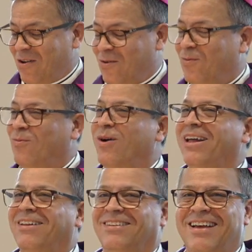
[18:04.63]
Oh,
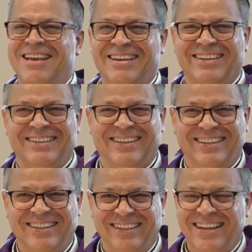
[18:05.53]
well,
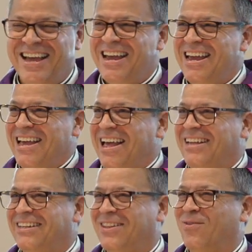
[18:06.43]

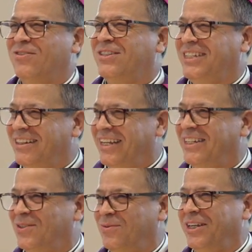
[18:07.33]
it's a little silly
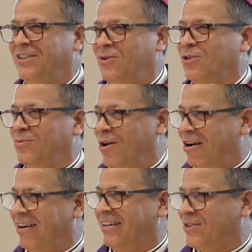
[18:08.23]
to be so
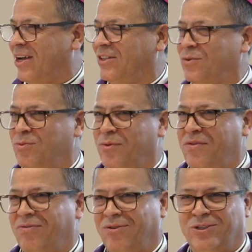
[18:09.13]
smart trying to prove
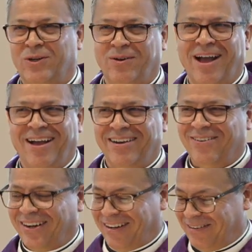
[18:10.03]
that there is no God,
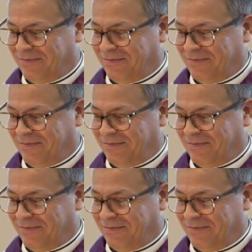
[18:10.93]
right?